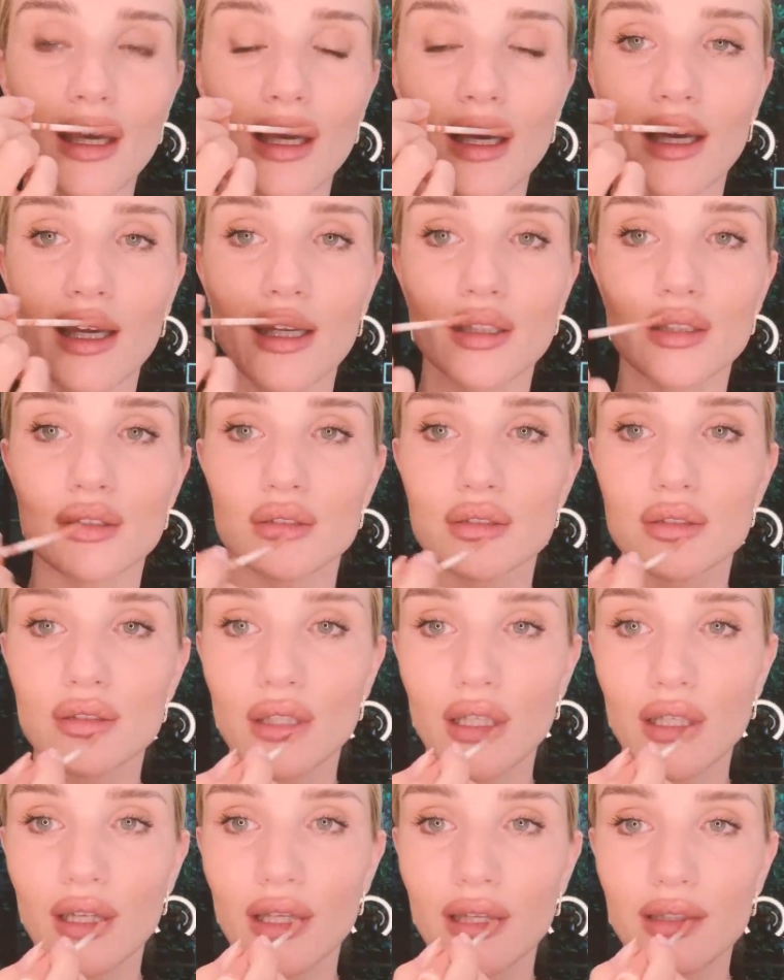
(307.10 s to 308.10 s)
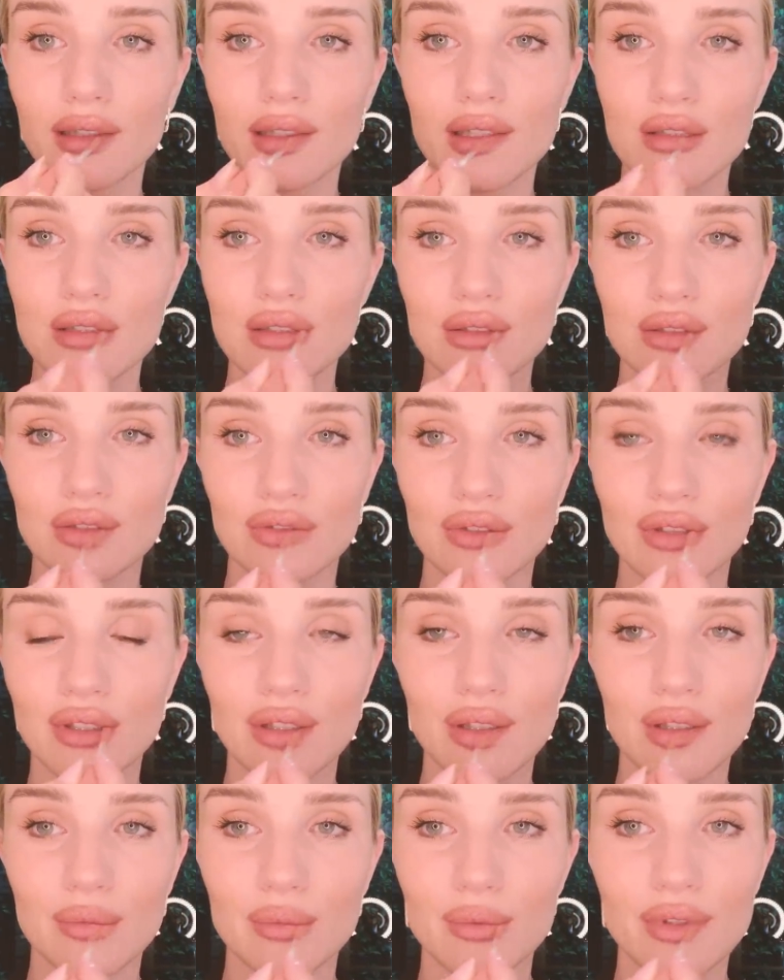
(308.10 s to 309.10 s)
And I like the sort of
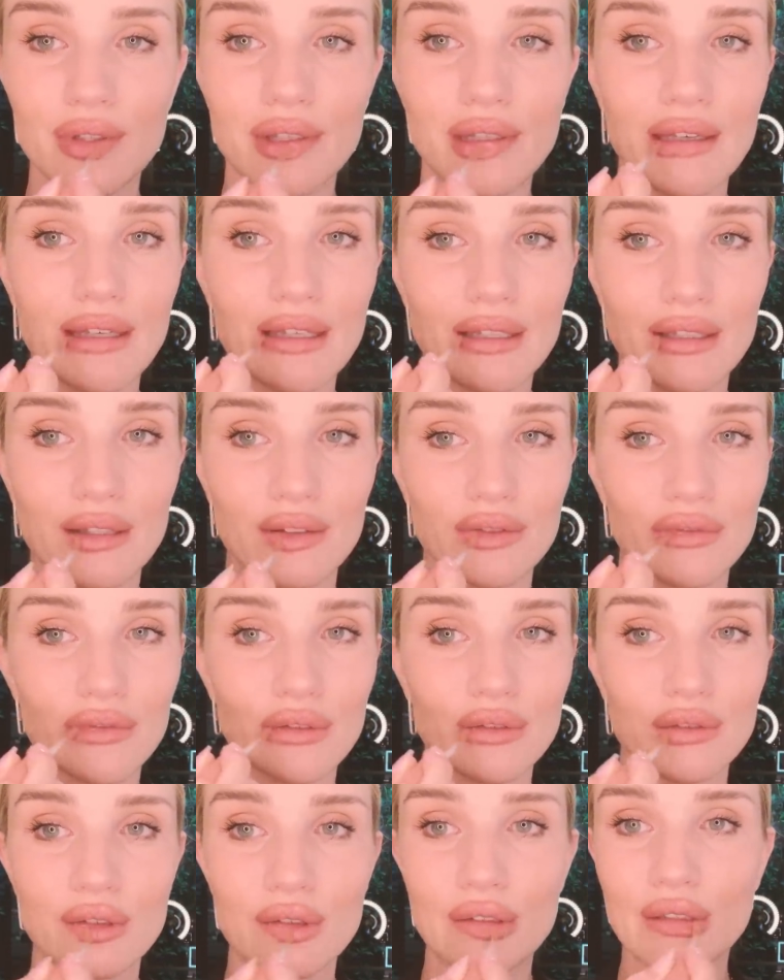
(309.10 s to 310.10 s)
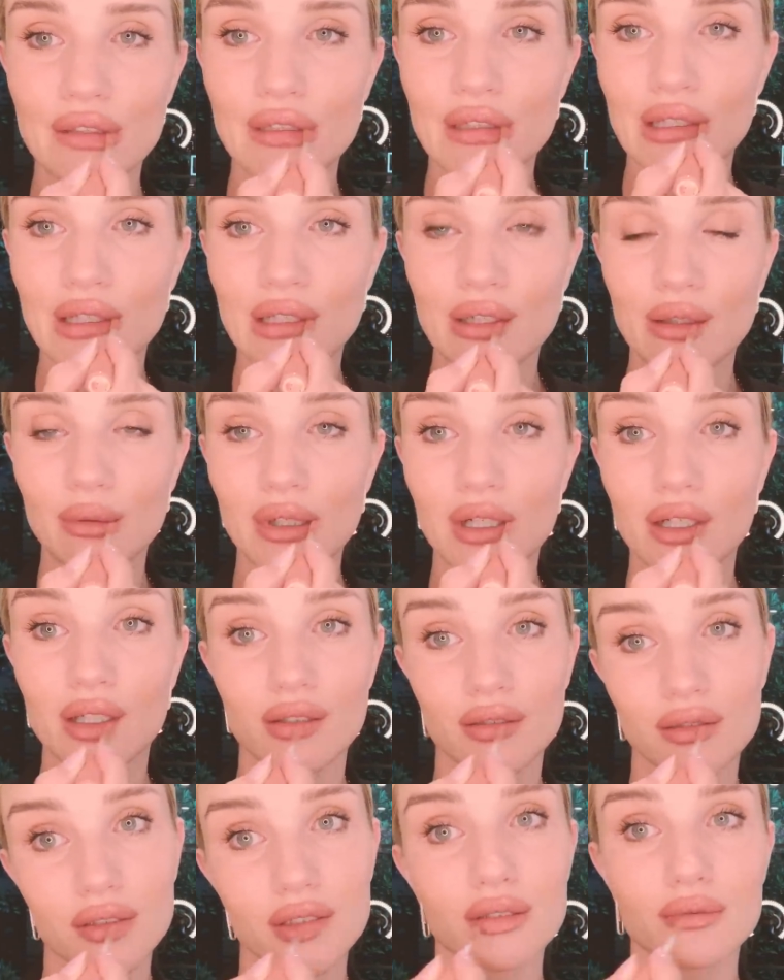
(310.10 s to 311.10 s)
little hint of,
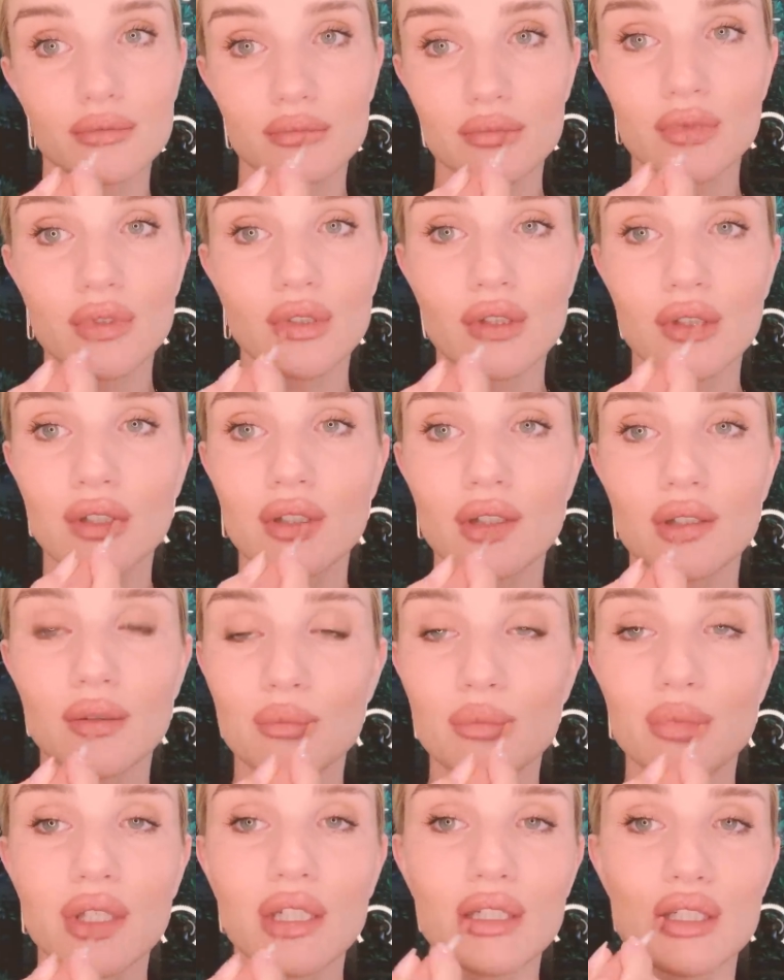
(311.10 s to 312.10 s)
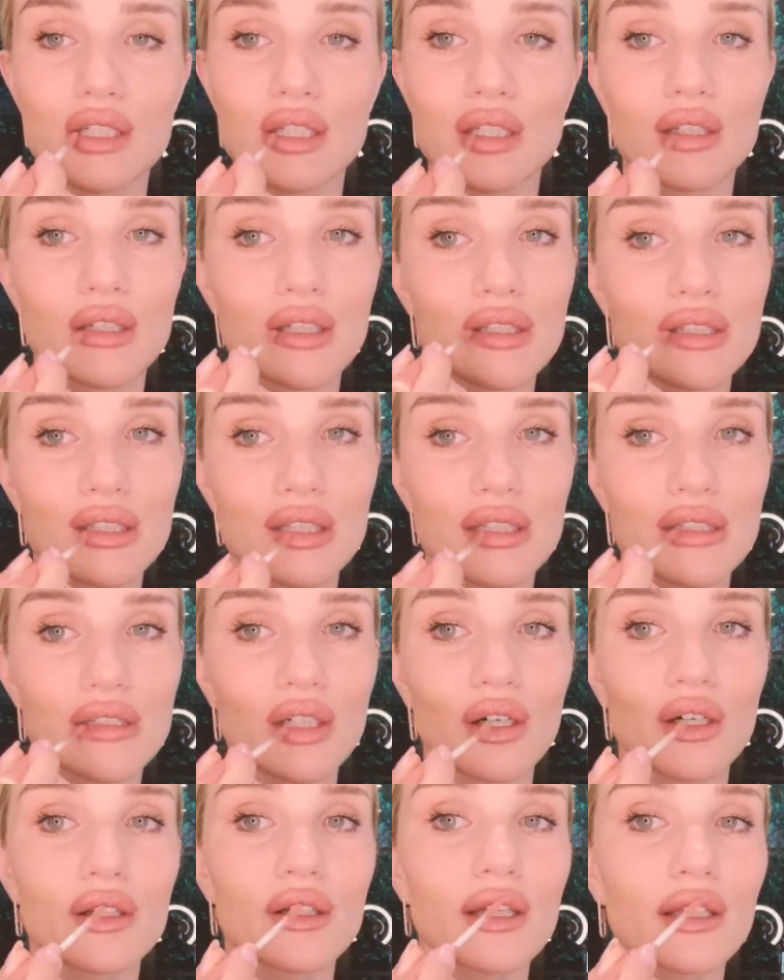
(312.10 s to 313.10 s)
well, peachiness that it's
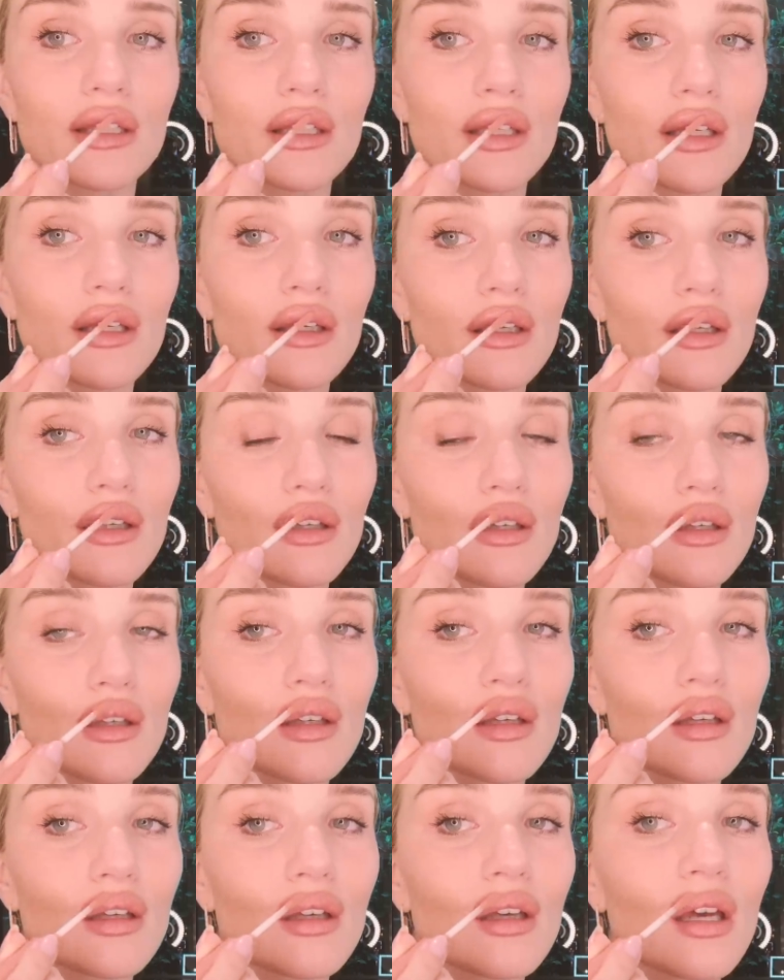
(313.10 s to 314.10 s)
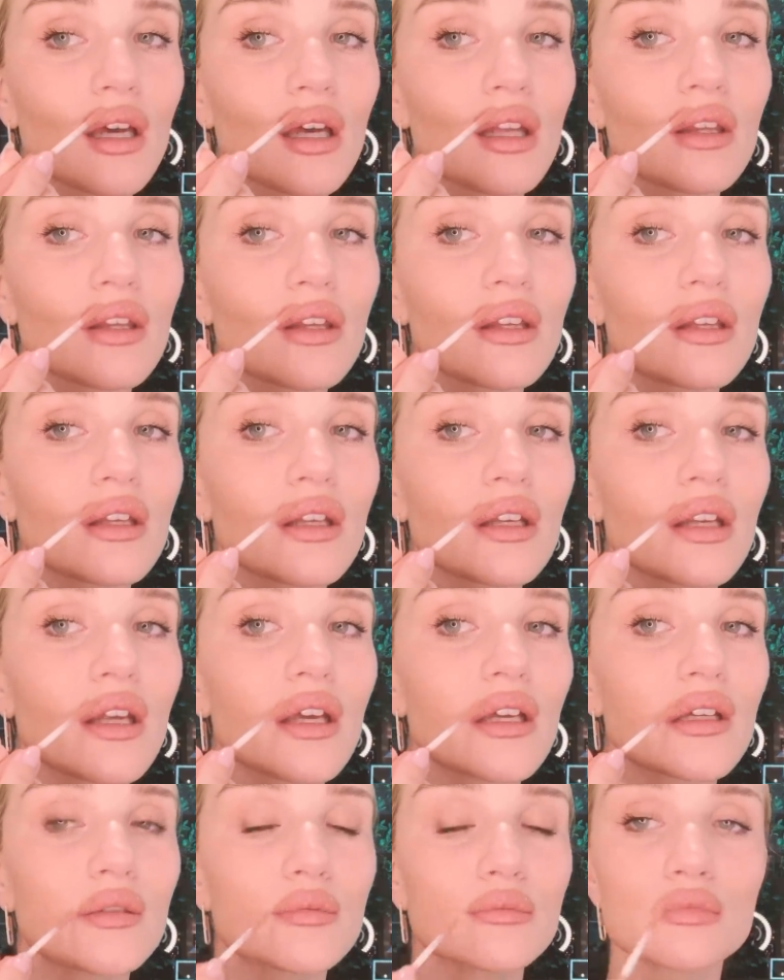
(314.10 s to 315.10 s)
got in it, hence the
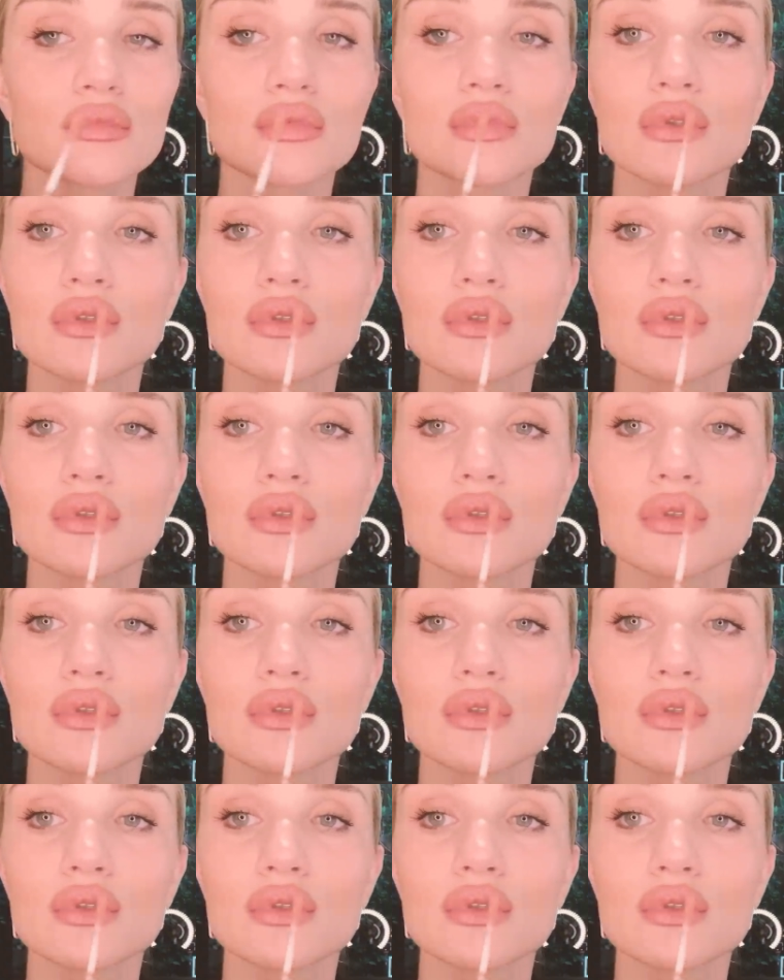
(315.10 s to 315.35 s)
name.